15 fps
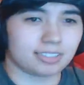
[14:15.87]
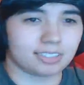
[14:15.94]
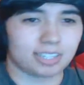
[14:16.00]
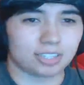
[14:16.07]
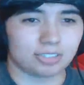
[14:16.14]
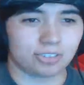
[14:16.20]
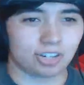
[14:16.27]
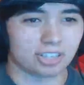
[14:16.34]
Ed
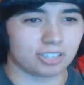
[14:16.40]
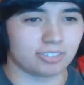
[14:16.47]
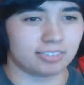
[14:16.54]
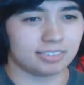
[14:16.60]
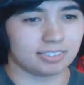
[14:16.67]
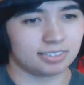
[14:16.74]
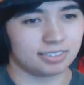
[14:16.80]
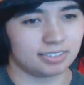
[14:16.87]
is only
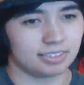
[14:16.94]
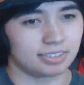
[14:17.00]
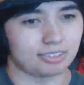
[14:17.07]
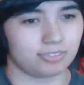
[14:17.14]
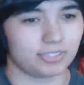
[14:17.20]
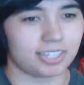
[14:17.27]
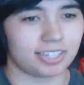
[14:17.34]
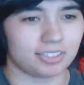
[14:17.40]
limited by the
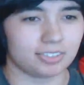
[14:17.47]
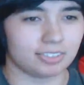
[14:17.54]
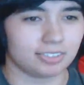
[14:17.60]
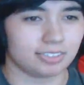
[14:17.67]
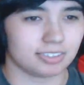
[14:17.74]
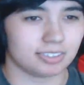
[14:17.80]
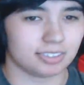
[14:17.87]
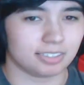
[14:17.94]
materials Recon at
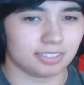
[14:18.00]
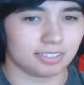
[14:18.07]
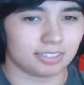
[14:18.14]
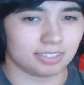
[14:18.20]
hand